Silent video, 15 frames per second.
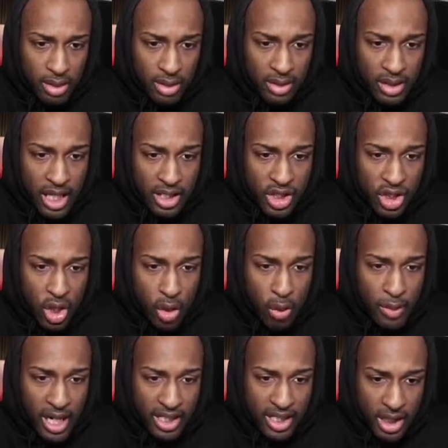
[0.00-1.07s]
That's so
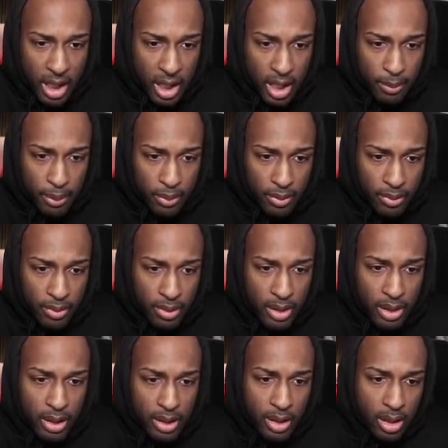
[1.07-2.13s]
messed up.
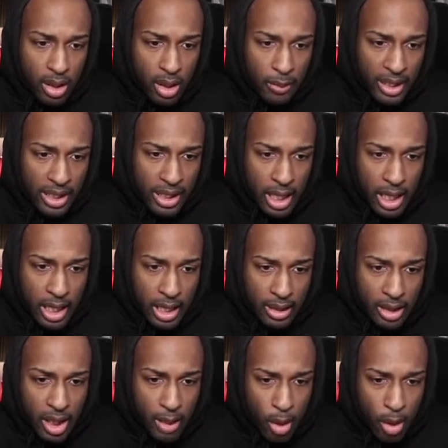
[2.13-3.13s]
Oh my god, come